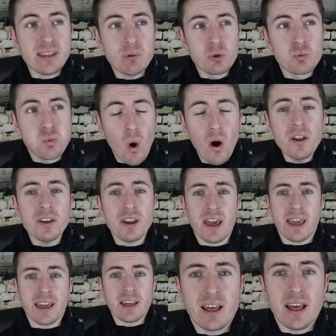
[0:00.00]
he would one
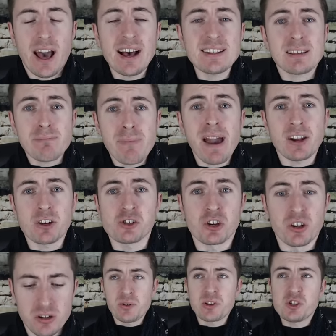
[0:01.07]
day, as a
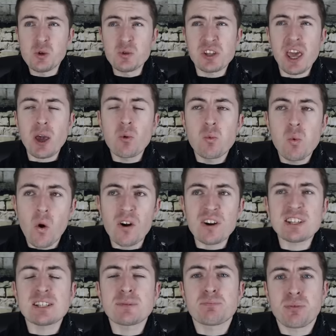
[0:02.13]
manager, produce a
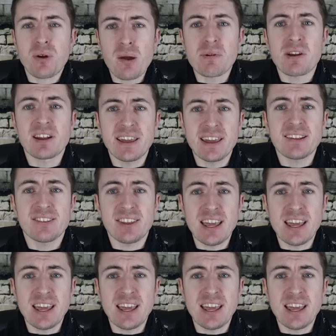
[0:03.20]
worse Premier League